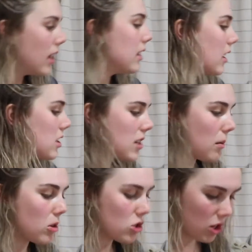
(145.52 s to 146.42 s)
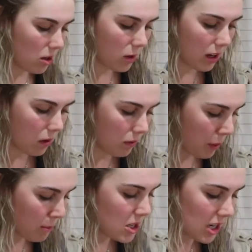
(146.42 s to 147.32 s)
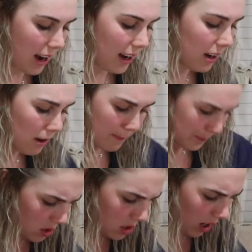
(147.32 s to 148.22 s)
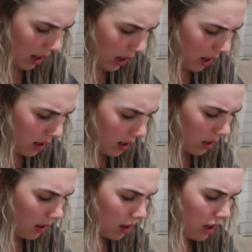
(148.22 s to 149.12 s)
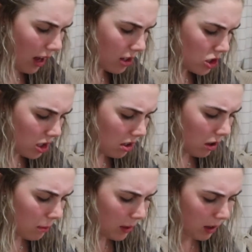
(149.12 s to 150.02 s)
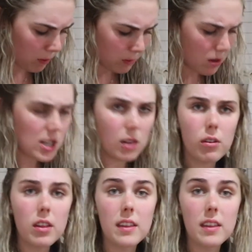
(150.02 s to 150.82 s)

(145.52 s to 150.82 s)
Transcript: Next up, I'll show you what I got from Dad. Dad actually got me a few different